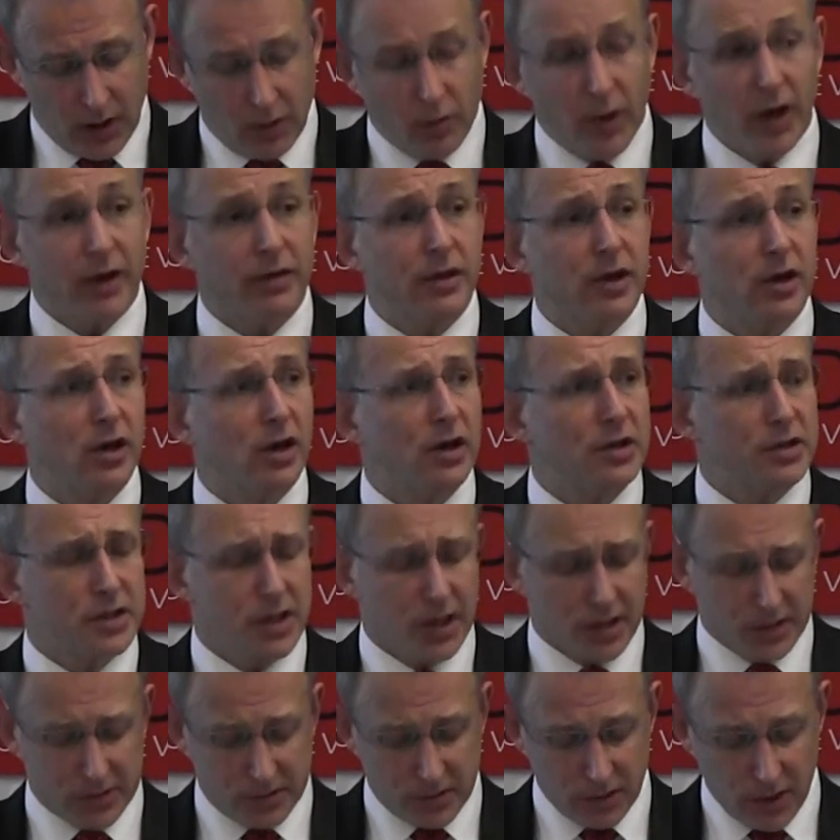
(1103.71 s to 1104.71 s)
One of the
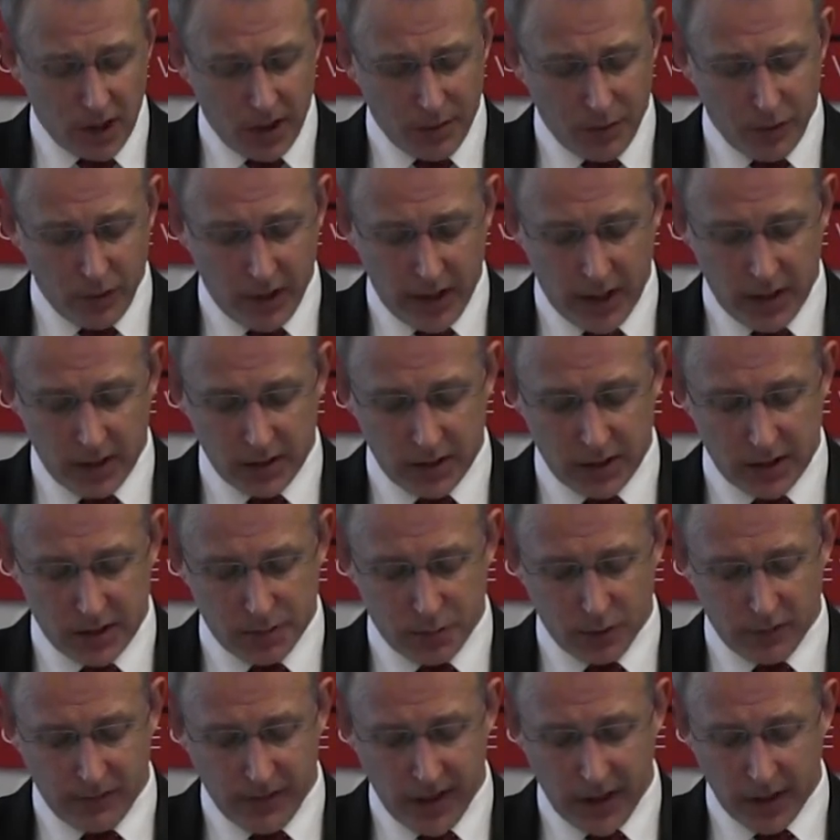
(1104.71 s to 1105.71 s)
non-Telstra operators has
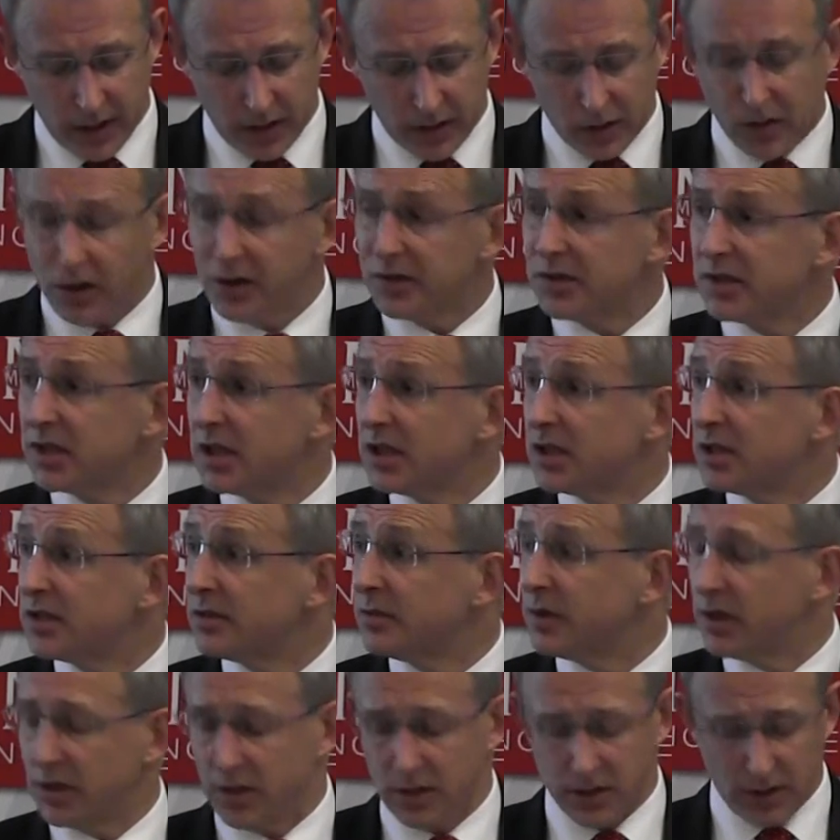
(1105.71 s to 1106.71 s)
provided cost
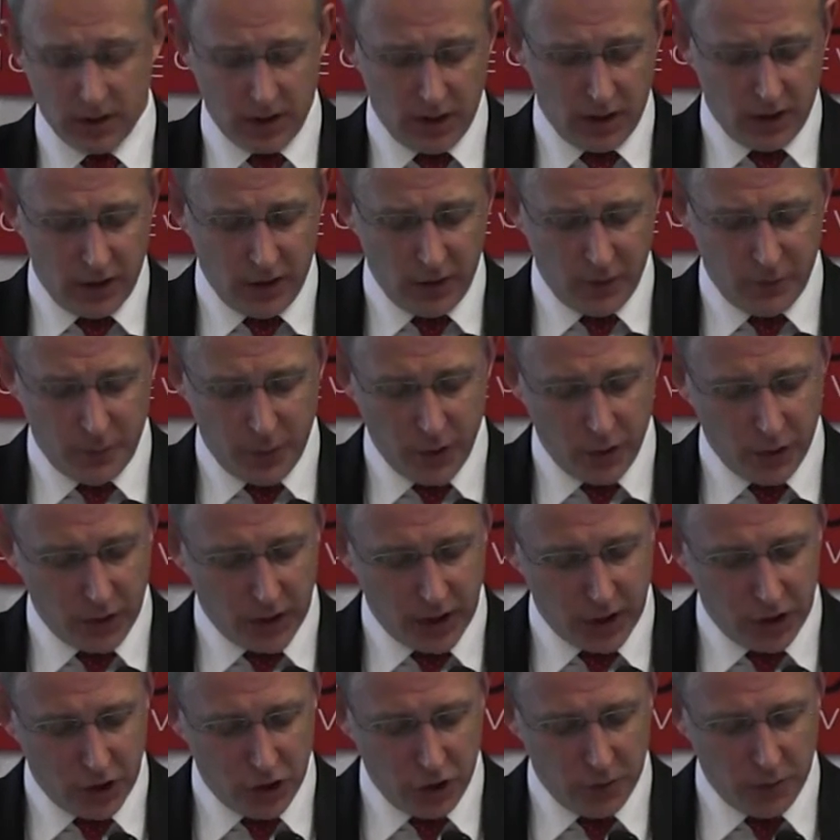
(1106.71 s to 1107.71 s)
estimates of
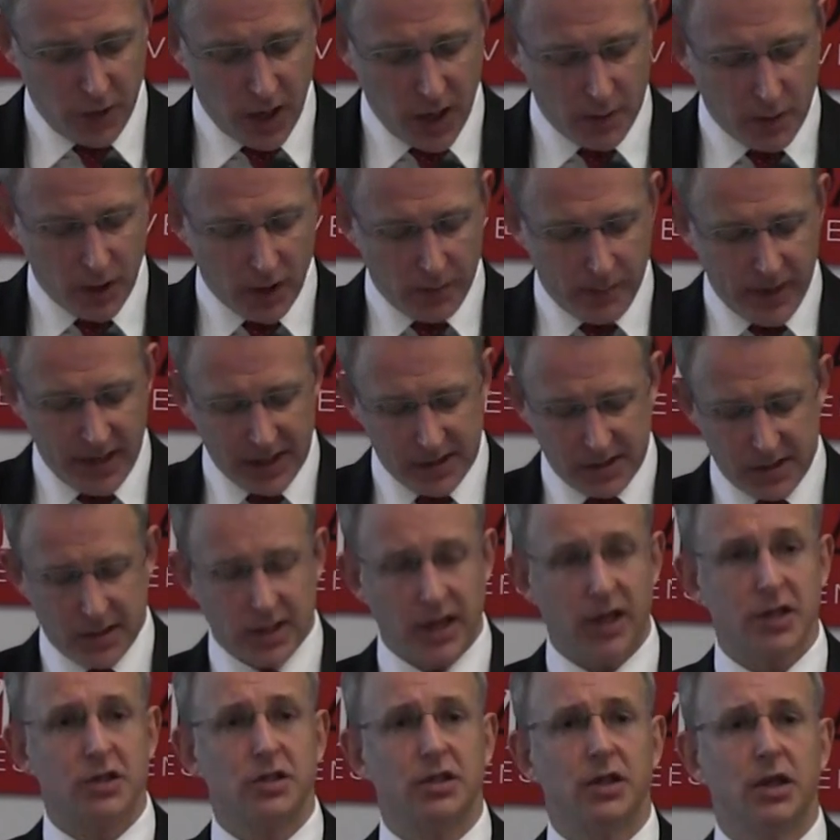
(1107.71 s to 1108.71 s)
building a new mobile base
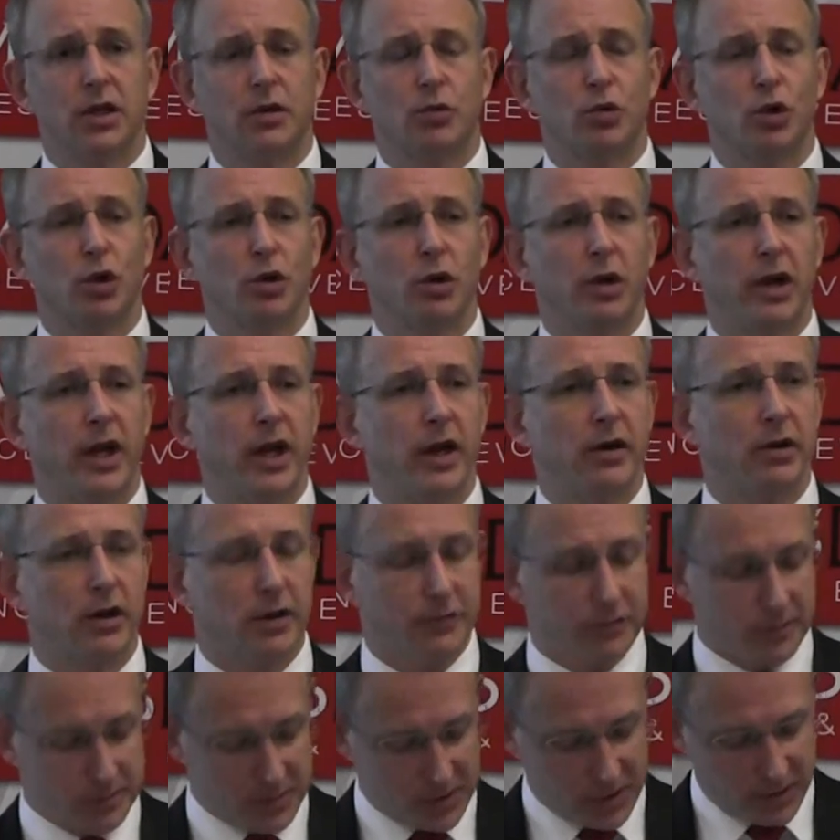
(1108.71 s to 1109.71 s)
station in a rural
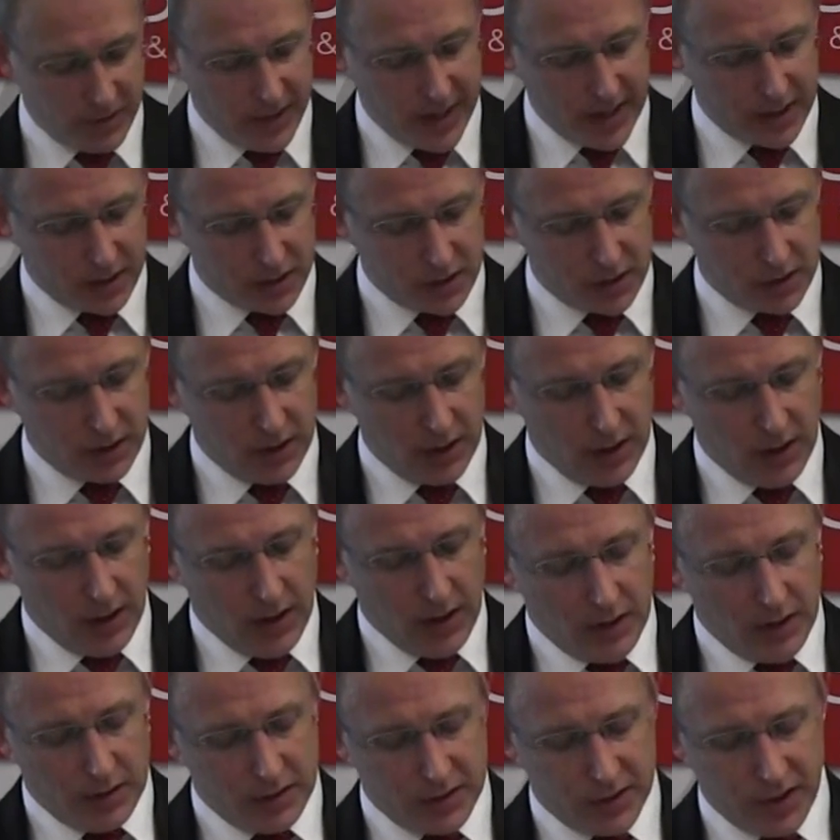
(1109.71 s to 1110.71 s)
area from scratch.
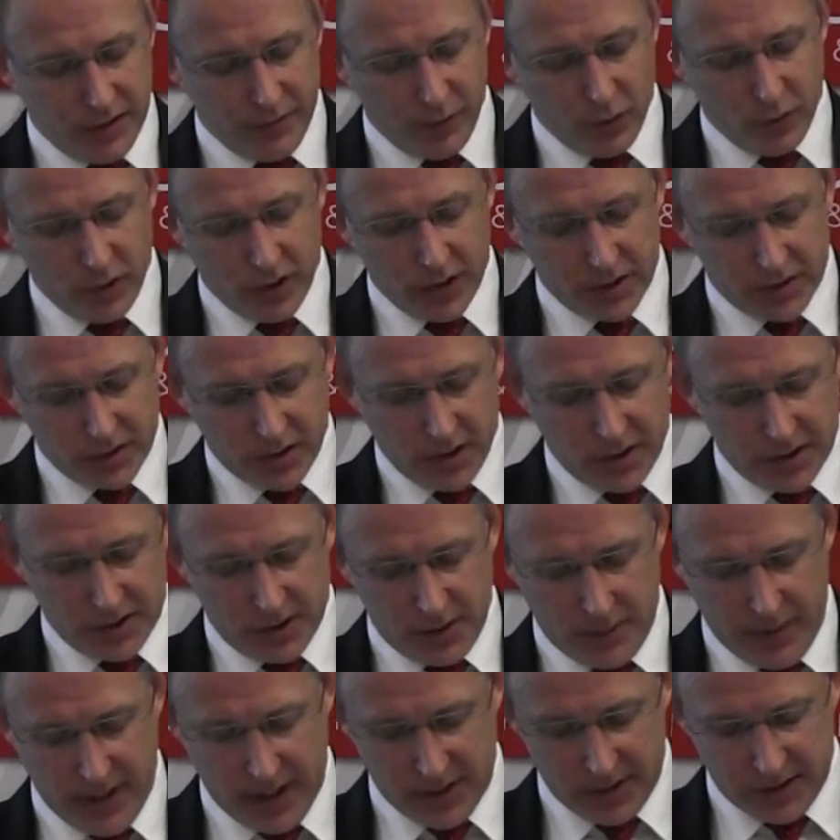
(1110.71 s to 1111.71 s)
The civil works
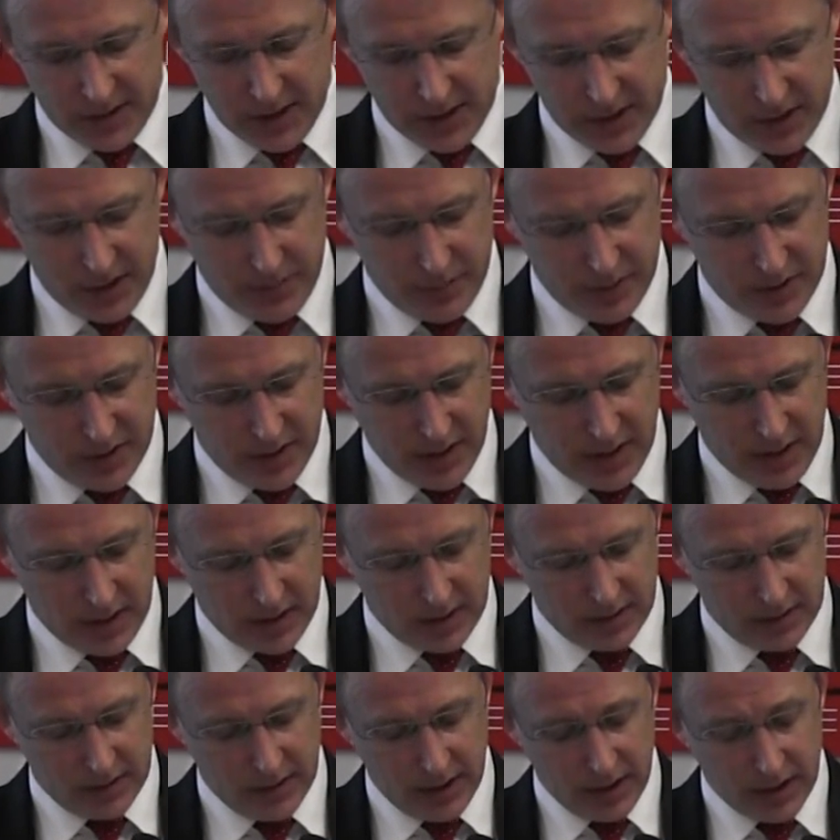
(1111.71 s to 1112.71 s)
cost about 60%.
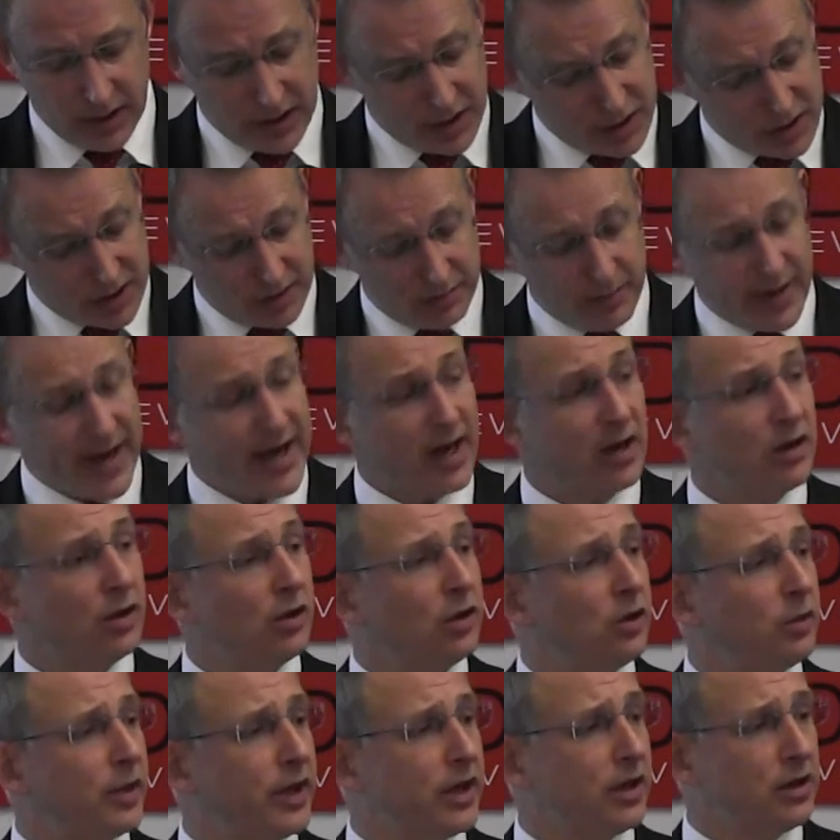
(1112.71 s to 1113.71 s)
In addition,
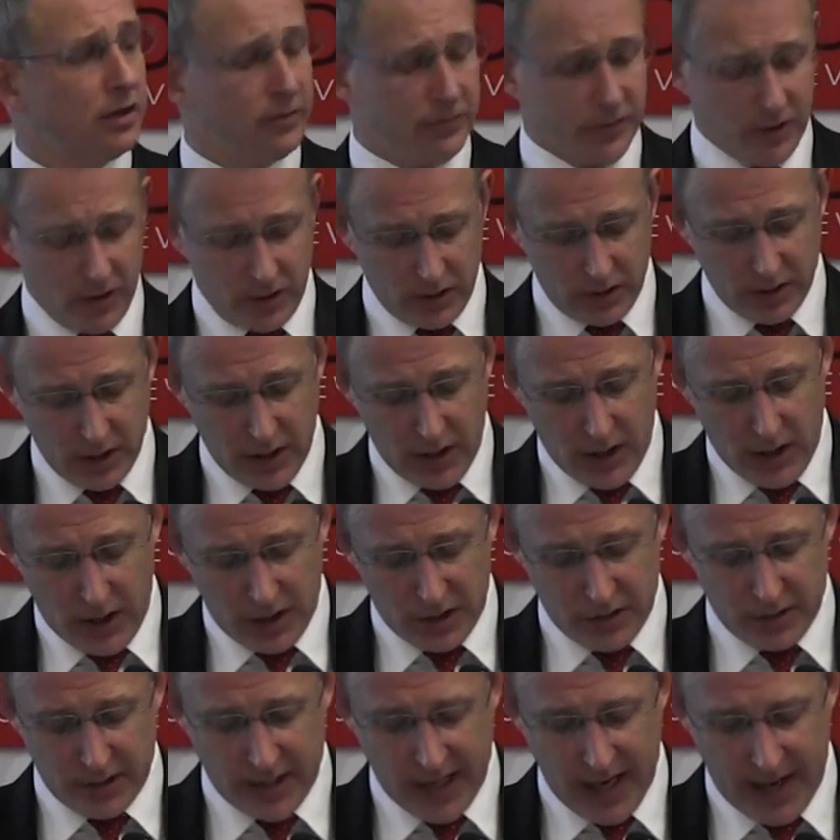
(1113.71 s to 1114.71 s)
backhaul, when converted
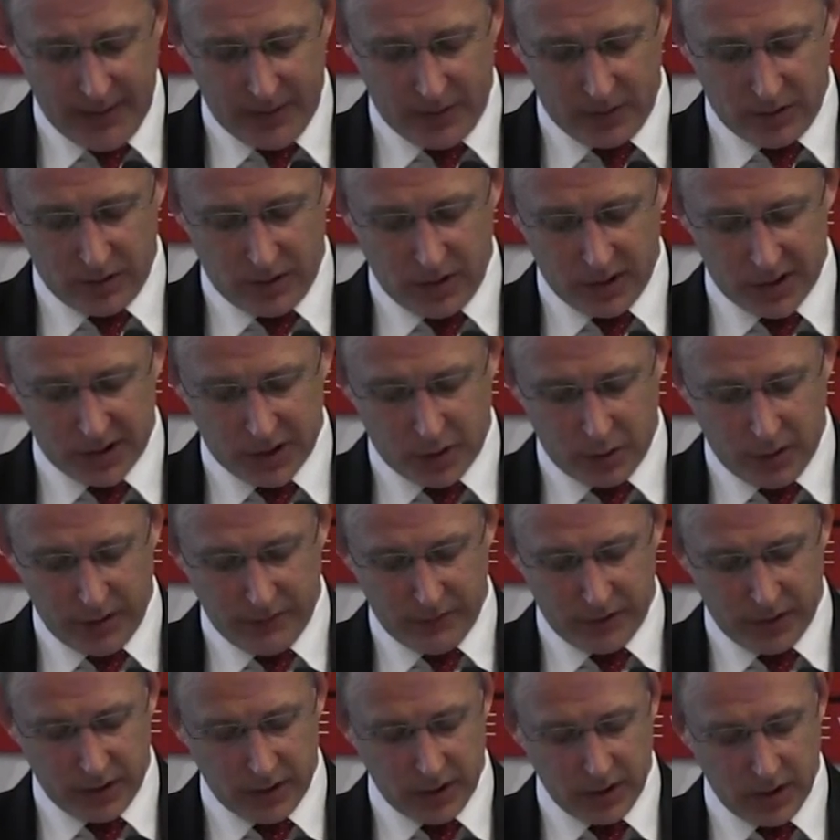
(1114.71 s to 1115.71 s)
to a capital cost
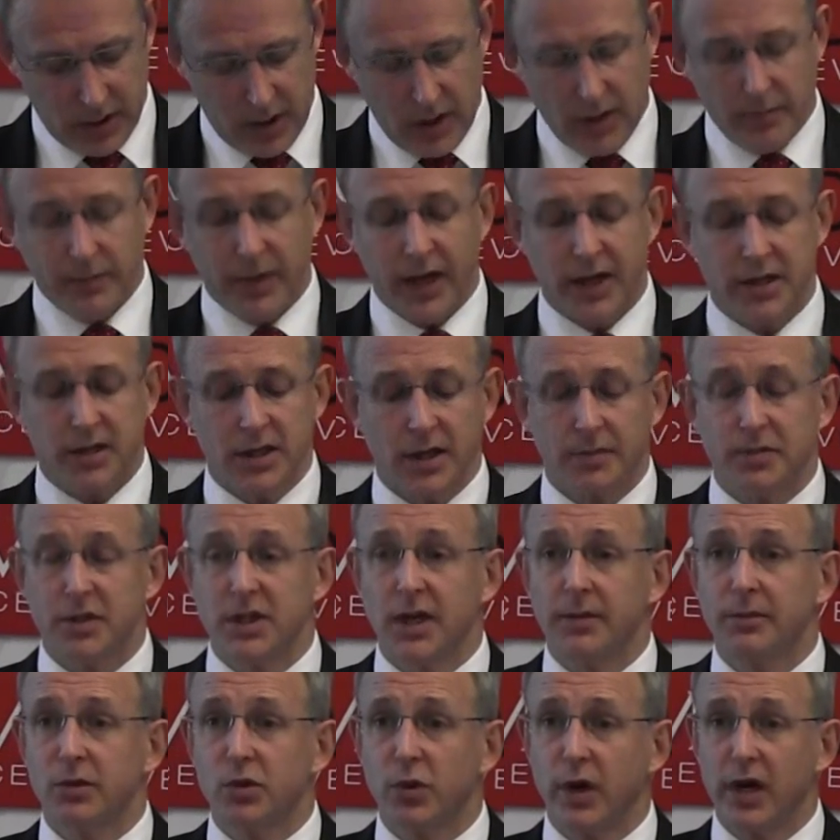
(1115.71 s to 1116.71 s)
equivalent, makes up
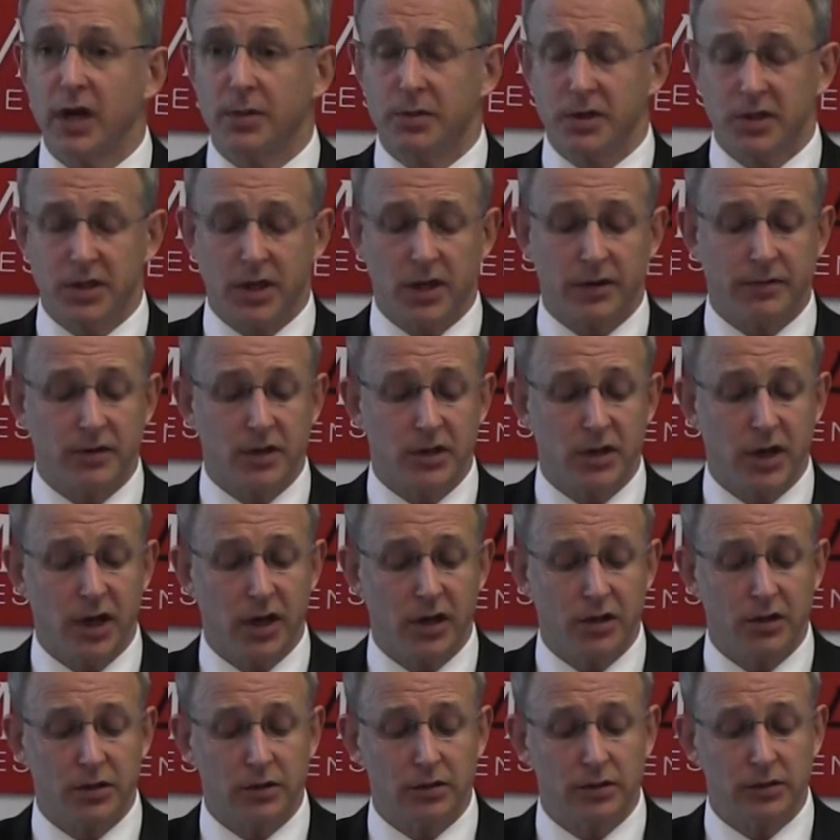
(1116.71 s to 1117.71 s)
some 20% of the
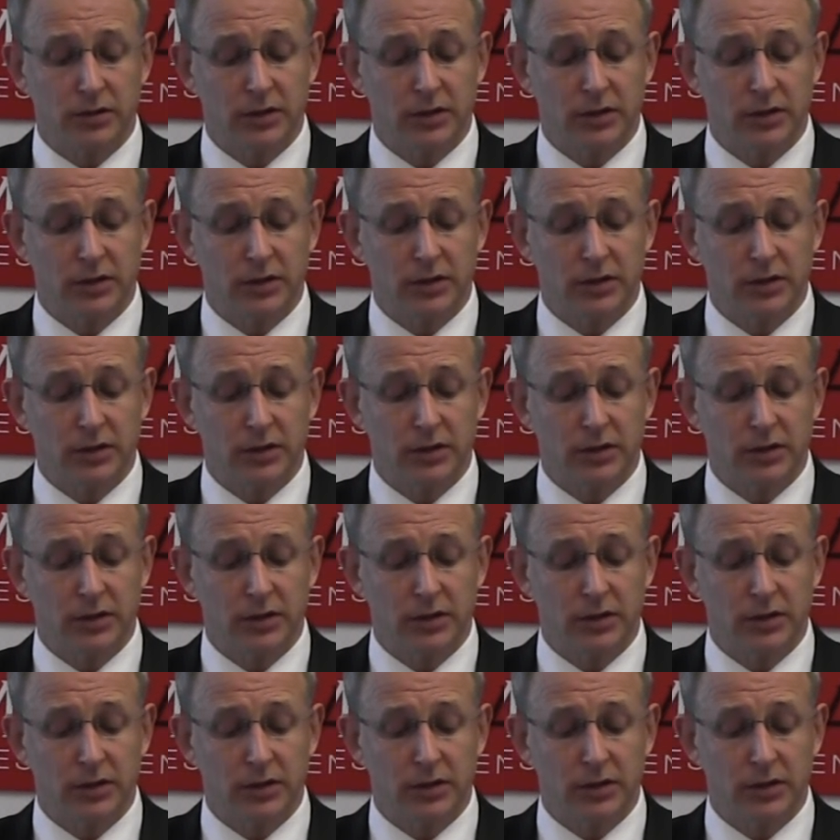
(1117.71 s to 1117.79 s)
total.